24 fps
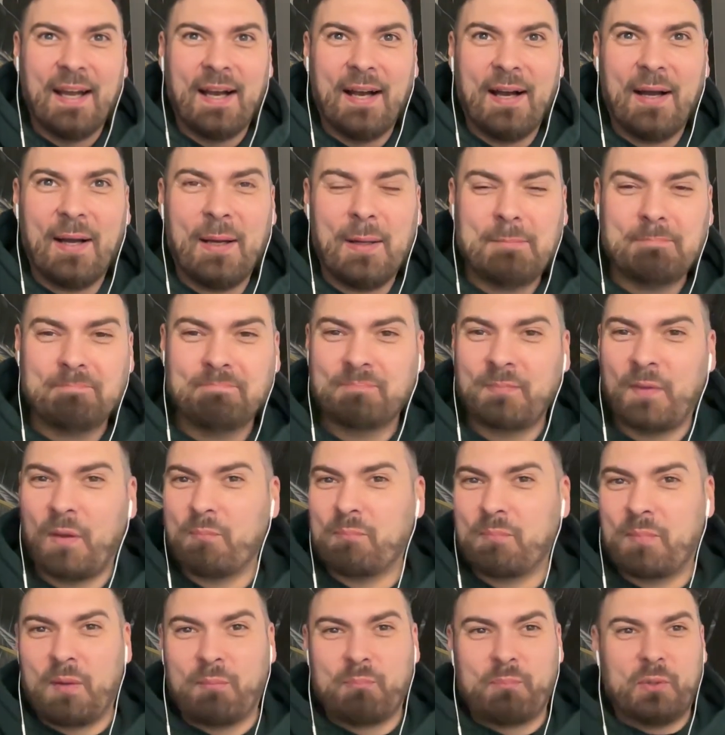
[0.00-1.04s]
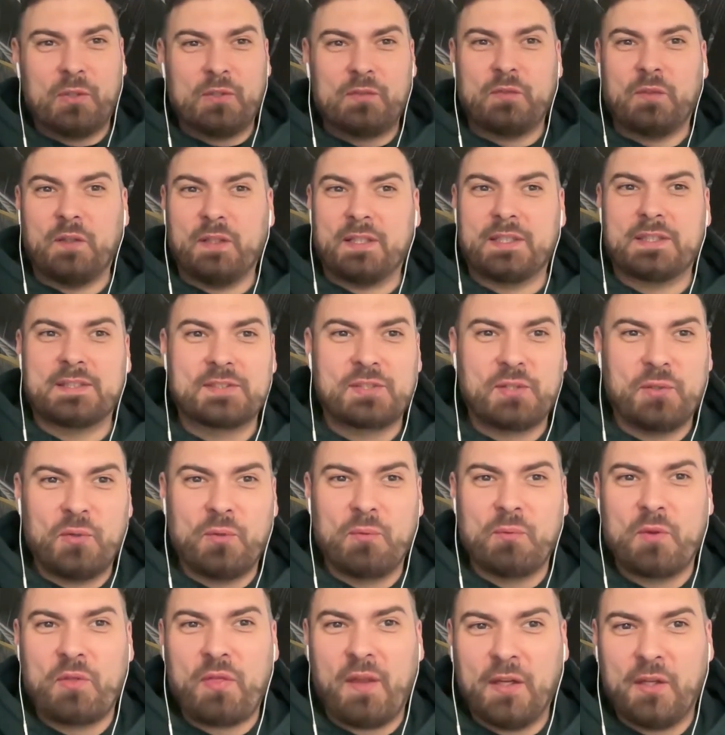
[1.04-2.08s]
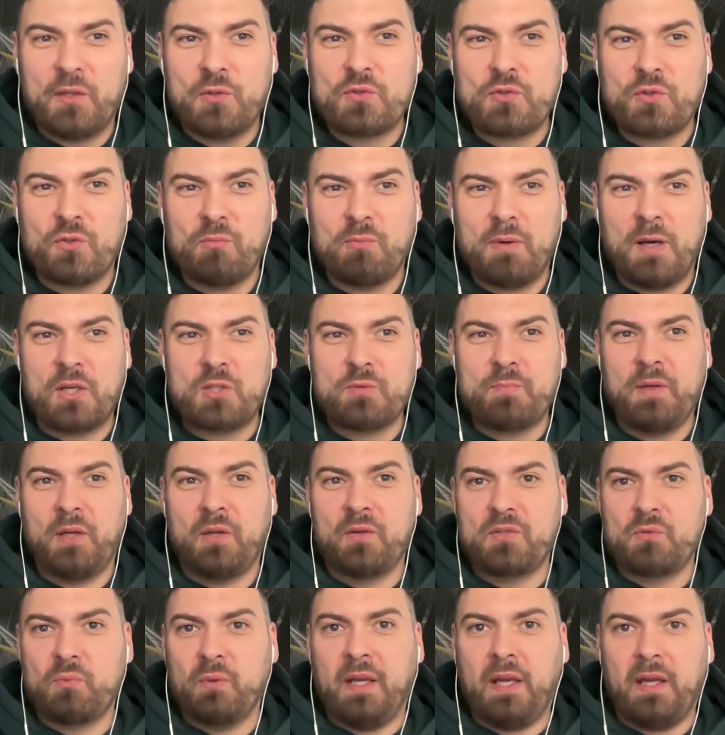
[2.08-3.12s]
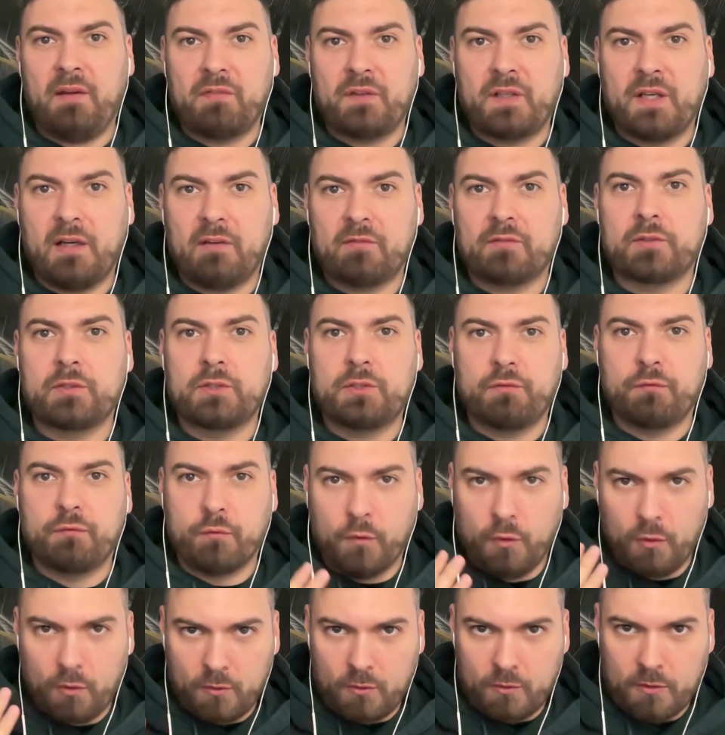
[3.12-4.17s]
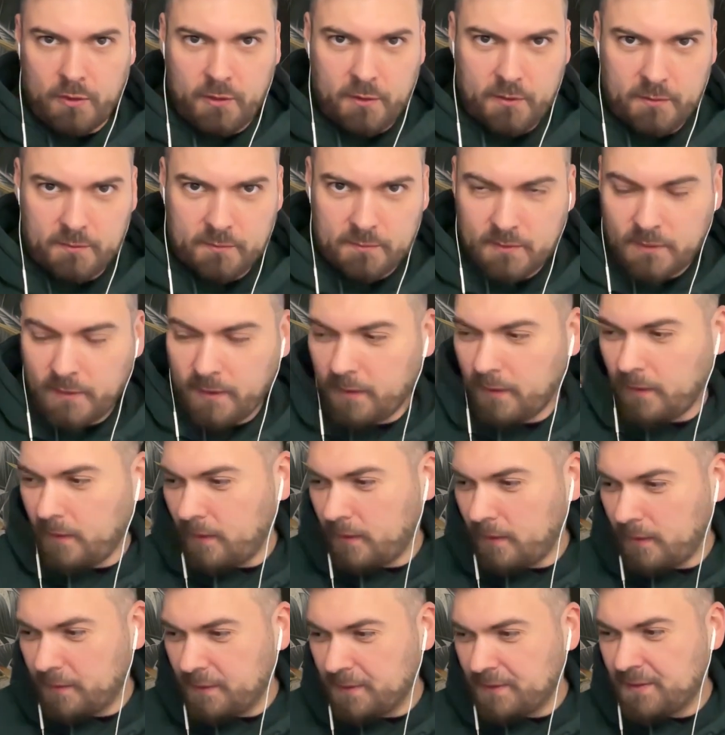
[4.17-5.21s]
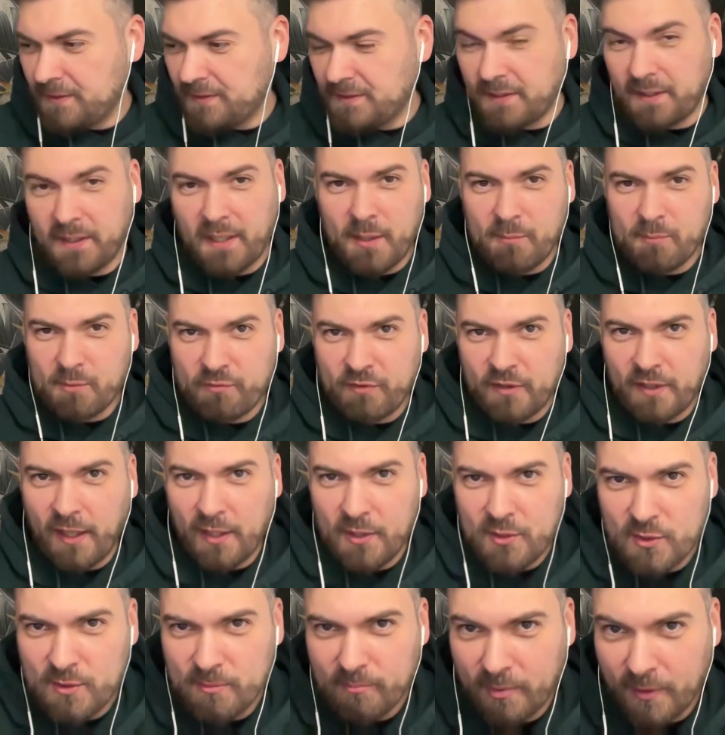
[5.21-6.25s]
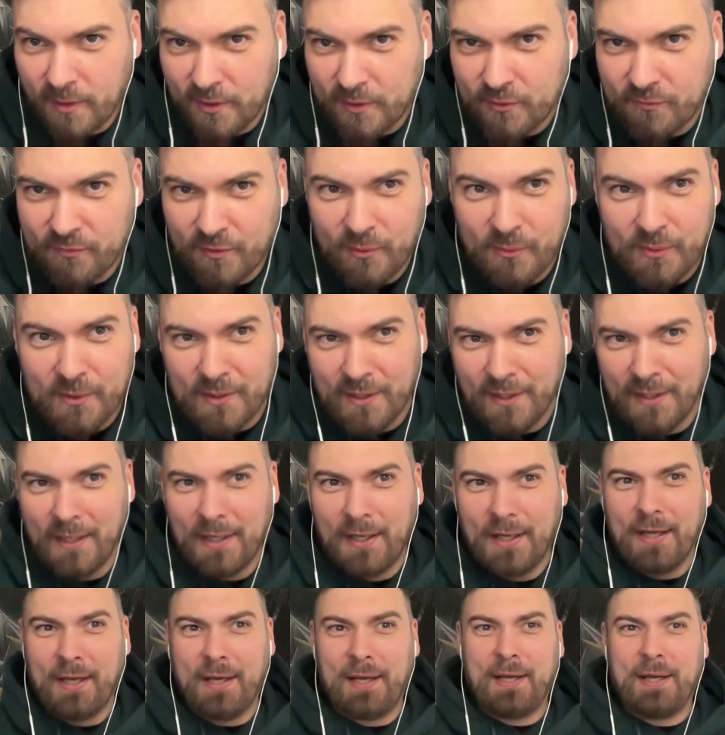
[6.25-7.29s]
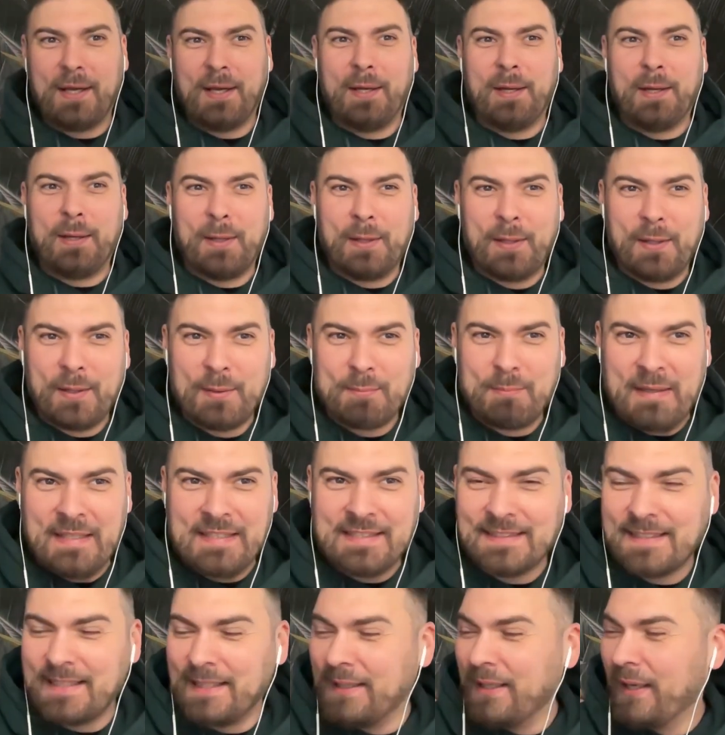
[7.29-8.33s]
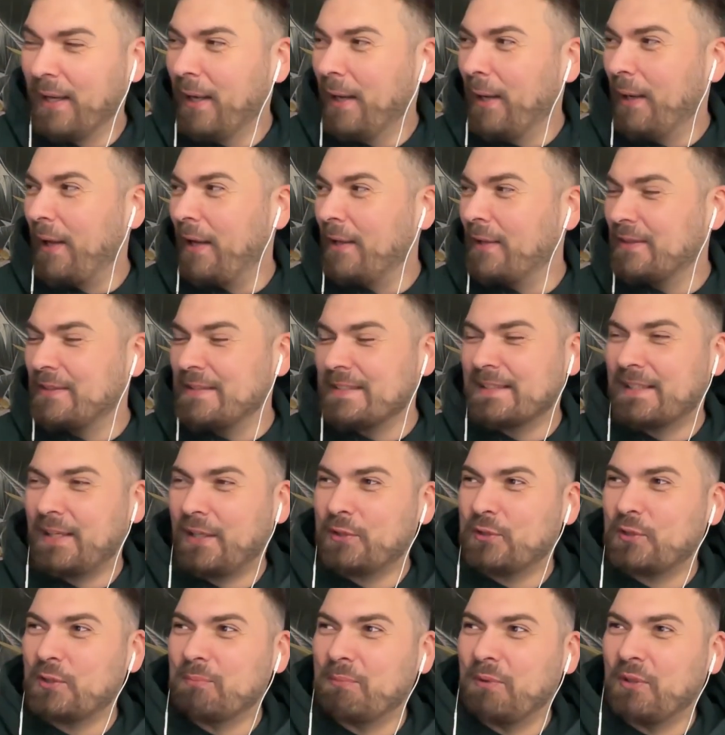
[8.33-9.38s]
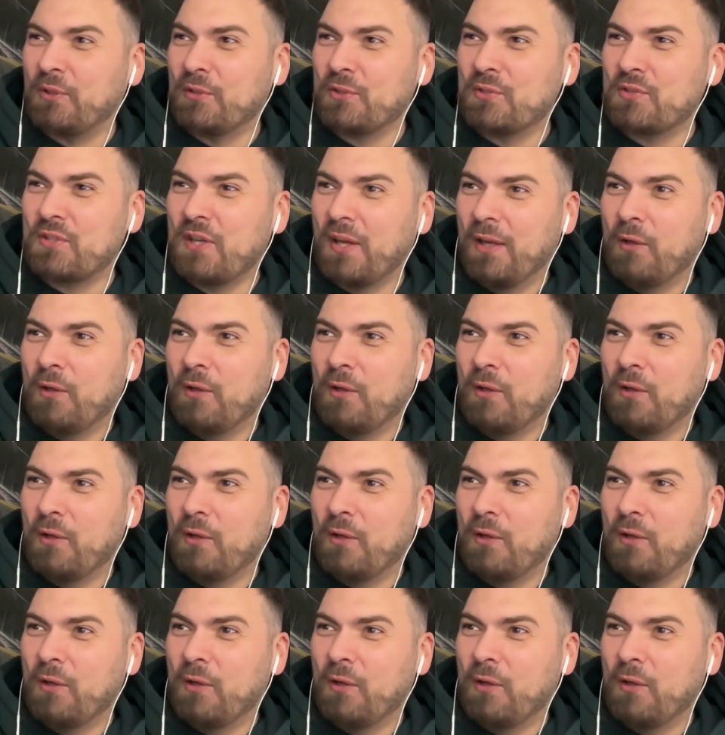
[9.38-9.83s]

Um, Perfect. So thank you so much, because we have covered four. This is the gamification part of our meeting and discussion, because